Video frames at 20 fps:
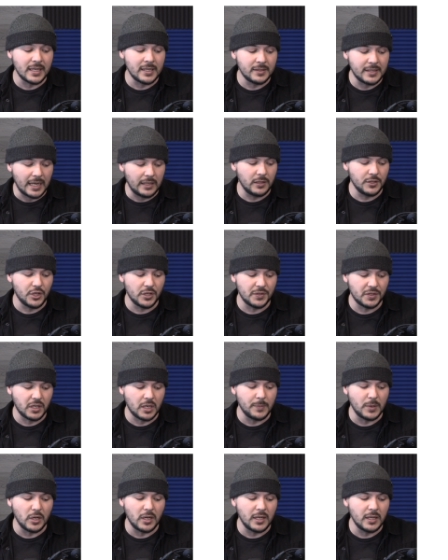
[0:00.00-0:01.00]
intelligence
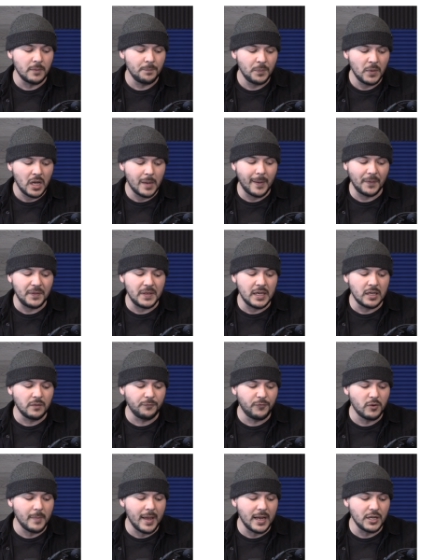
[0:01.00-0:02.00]
community about the
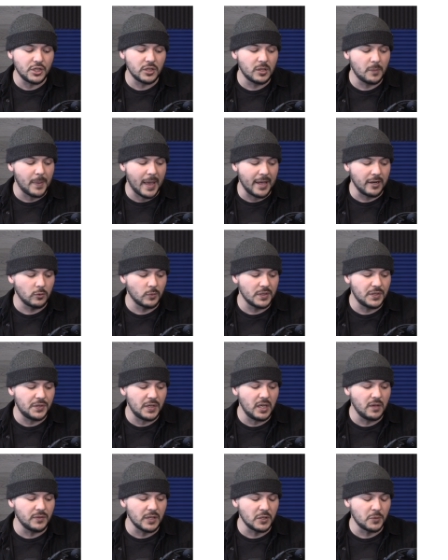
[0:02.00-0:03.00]
information the panel
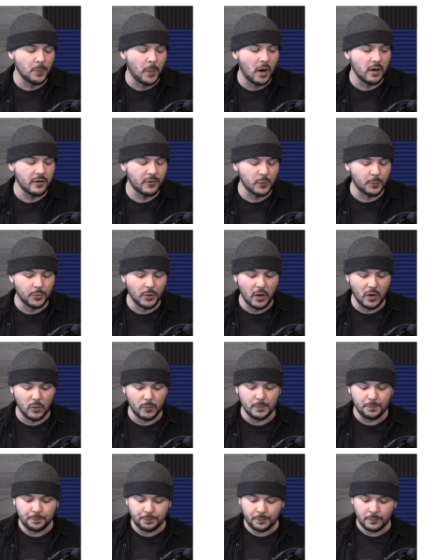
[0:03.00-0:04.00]
receives as part of the
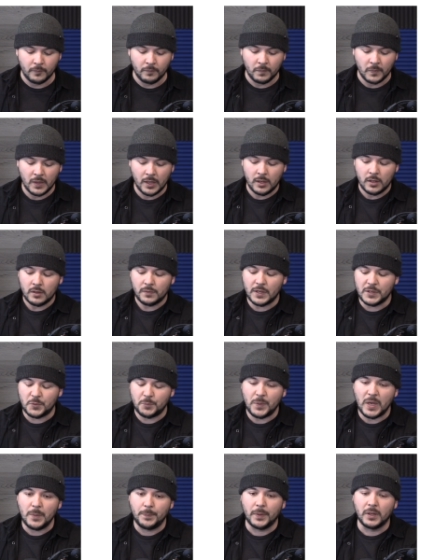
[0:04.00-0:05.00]
probe.
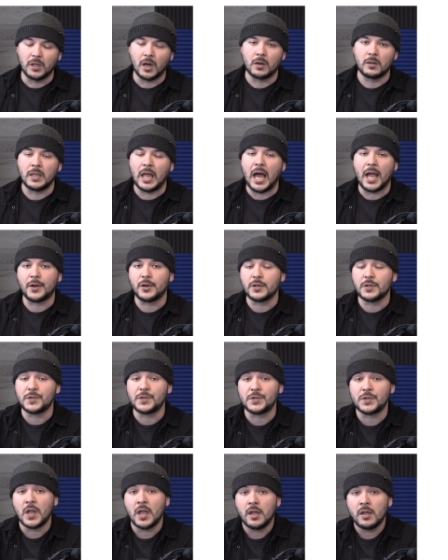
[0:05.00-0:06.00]
These people are
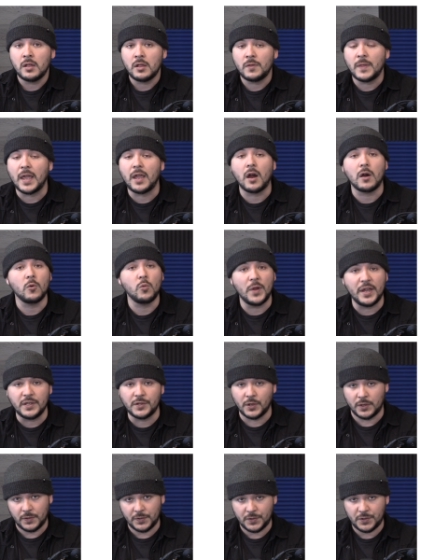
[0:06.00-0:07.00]
liars. They are
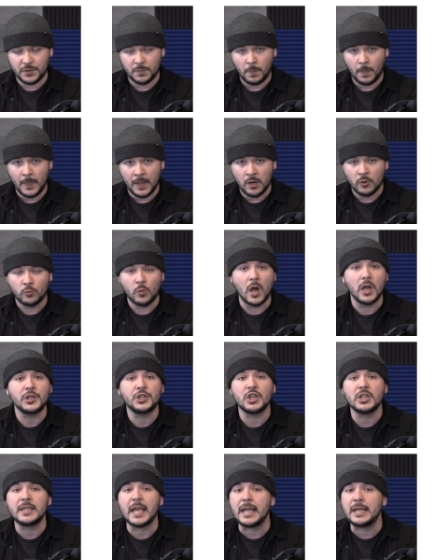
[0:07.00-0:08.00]
weasels.
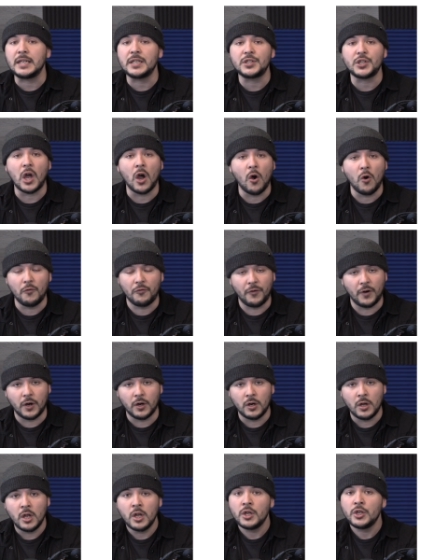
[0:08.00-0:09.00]
Russiagate is
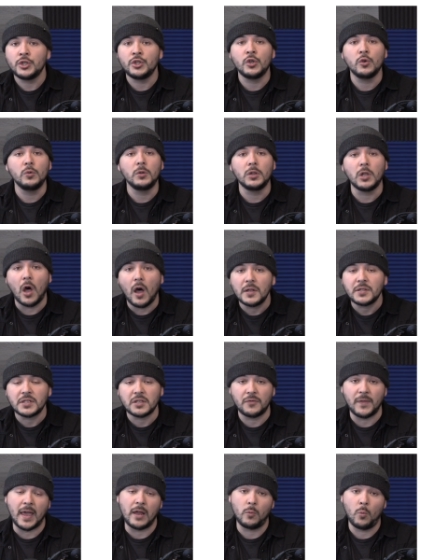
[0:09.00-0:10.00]
over. You
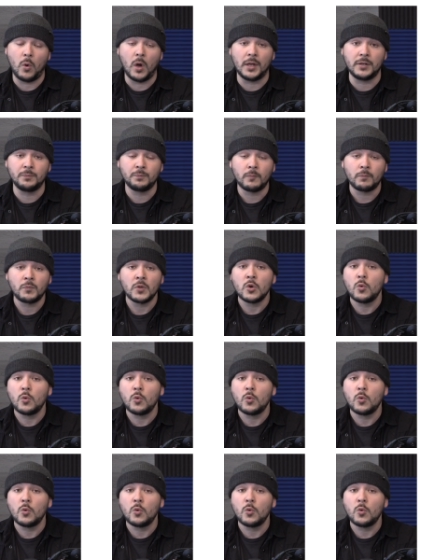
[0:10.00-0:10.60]
lost that one.